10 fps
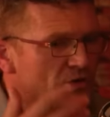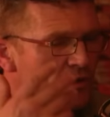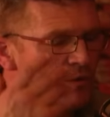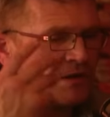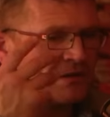but you
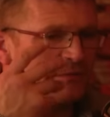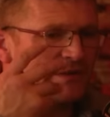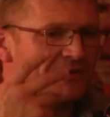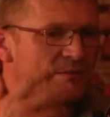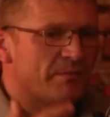know what,
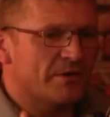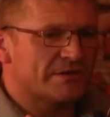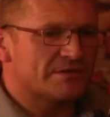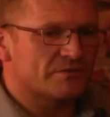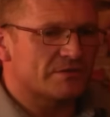Tommy? Them
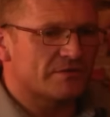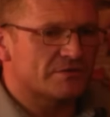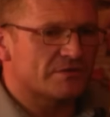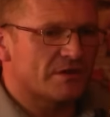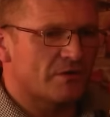bikes out the
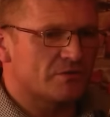front of